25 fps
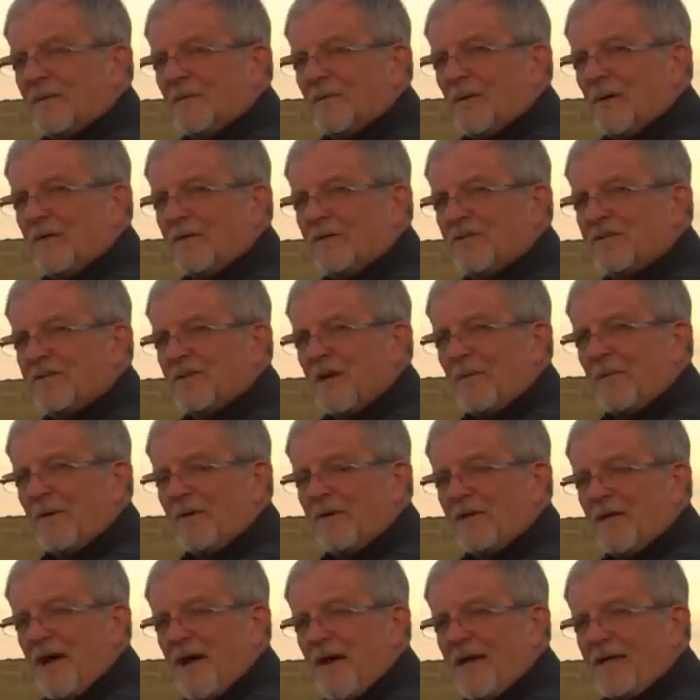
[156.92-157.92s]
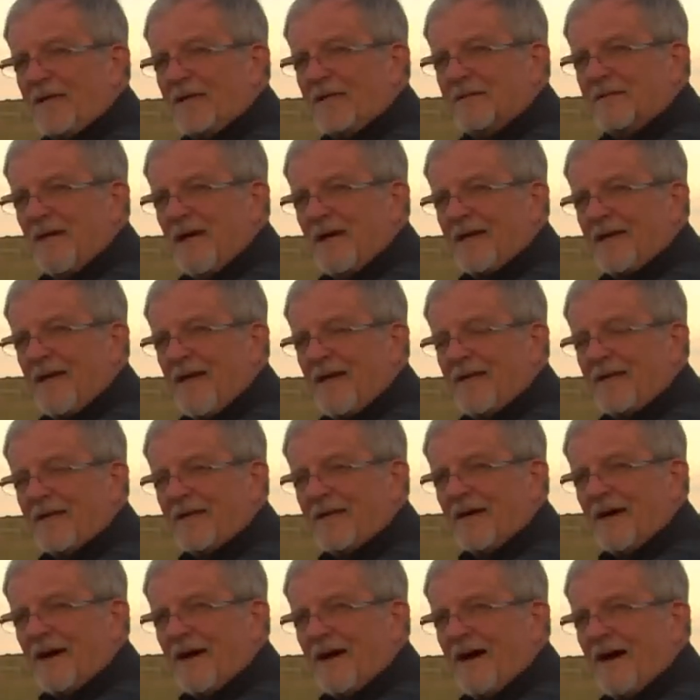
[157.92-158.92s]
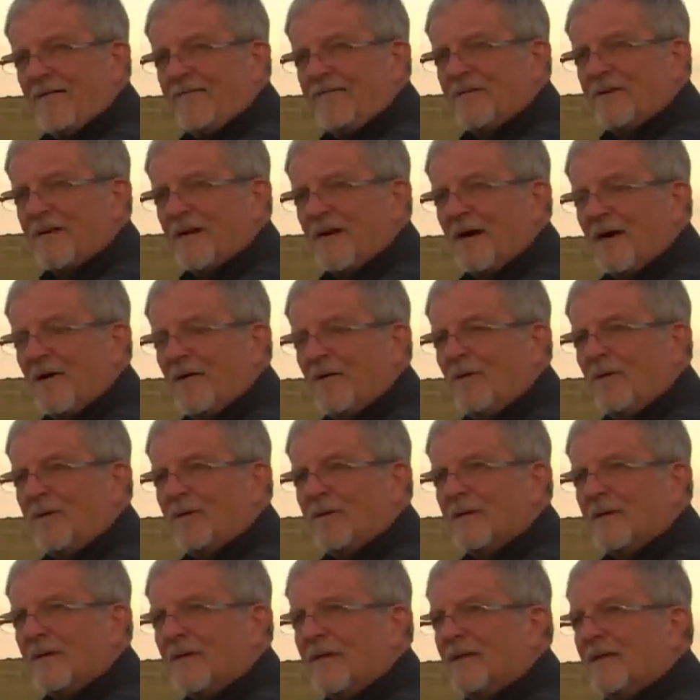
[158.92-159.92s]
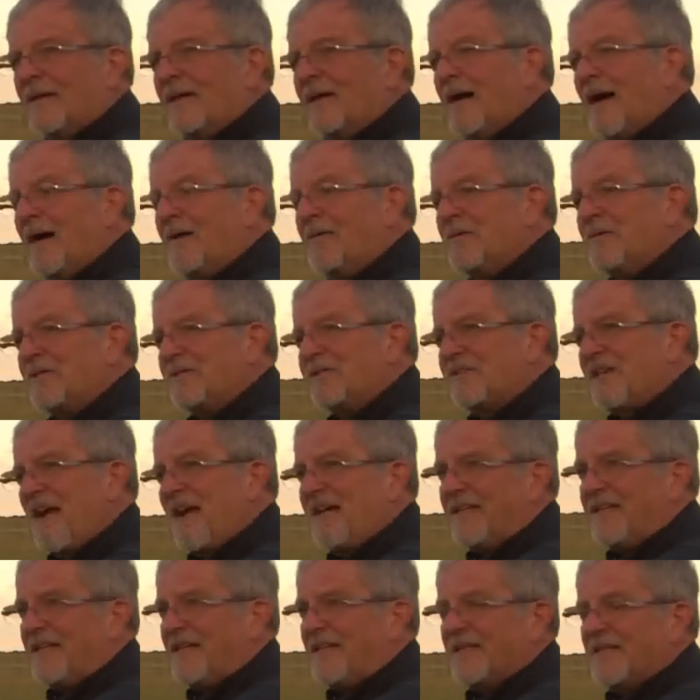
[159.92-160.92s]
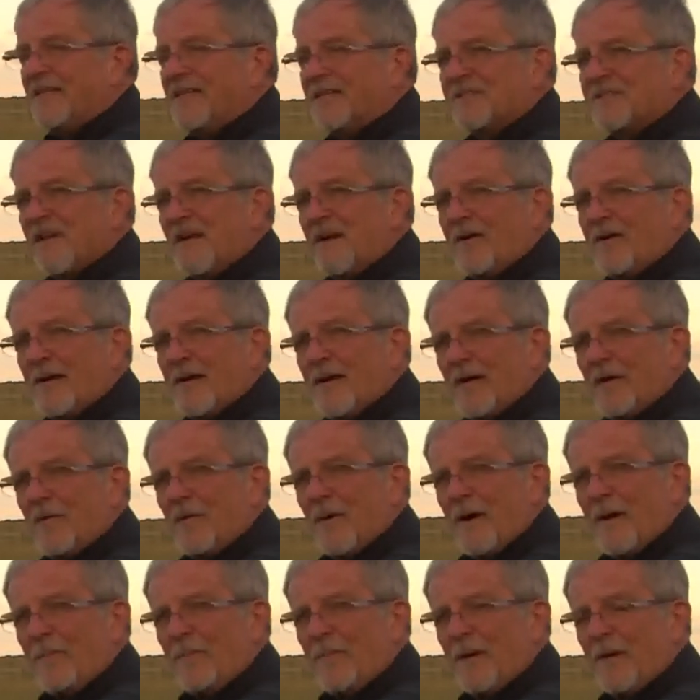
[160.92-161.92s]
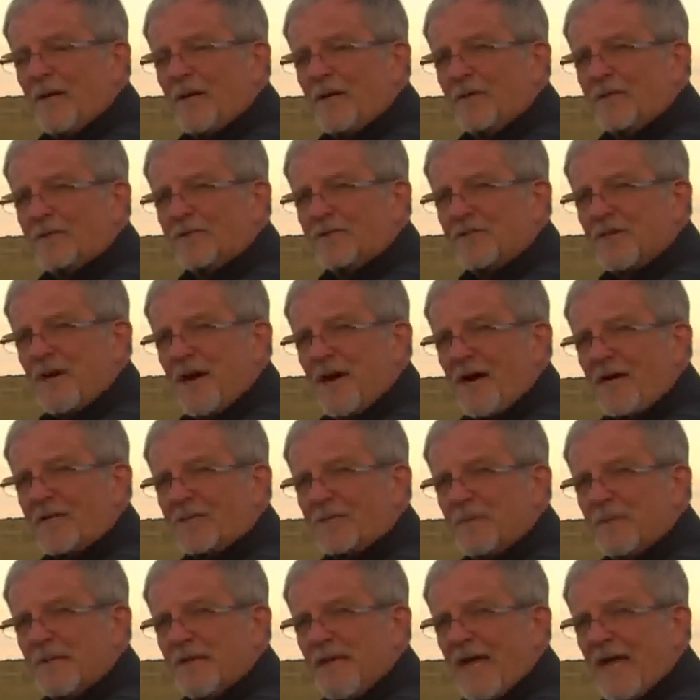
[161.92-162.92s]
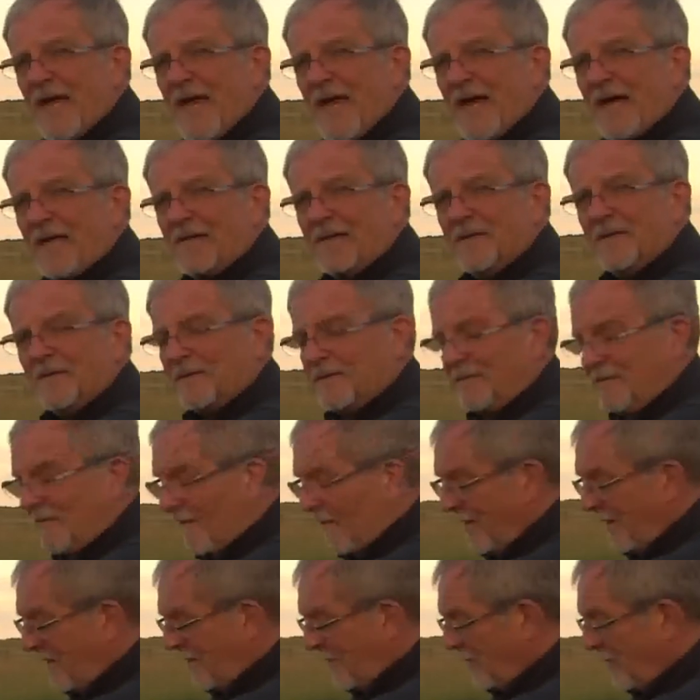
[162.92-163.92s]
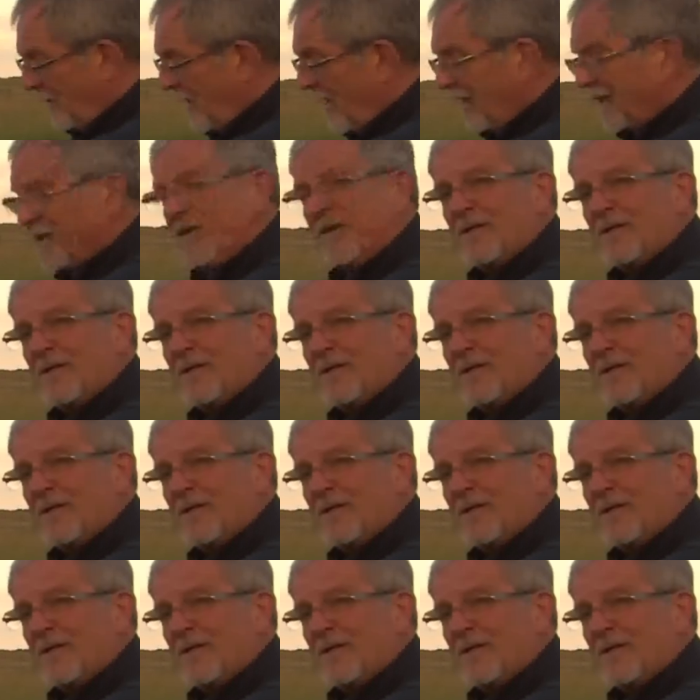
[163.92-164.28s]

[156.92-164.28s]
One summer night a decade and a half ago, Howard has visited Gettysburg over 100 times in the last 45